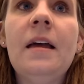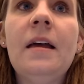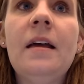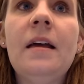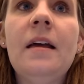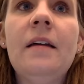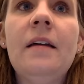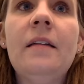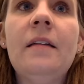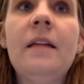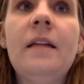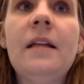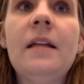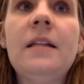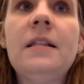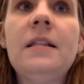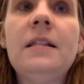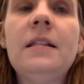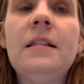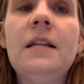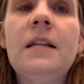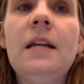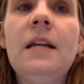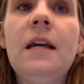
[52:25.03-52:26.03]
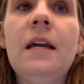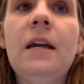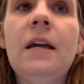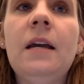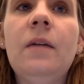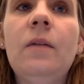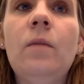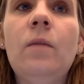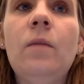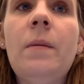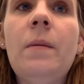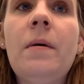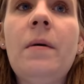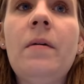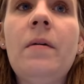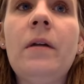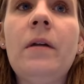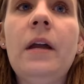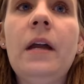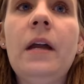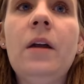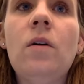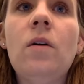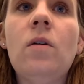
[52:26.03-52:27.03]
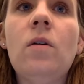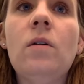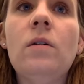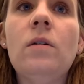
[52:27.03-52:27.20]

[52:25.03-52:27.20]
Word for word: let's see, what about Ingles?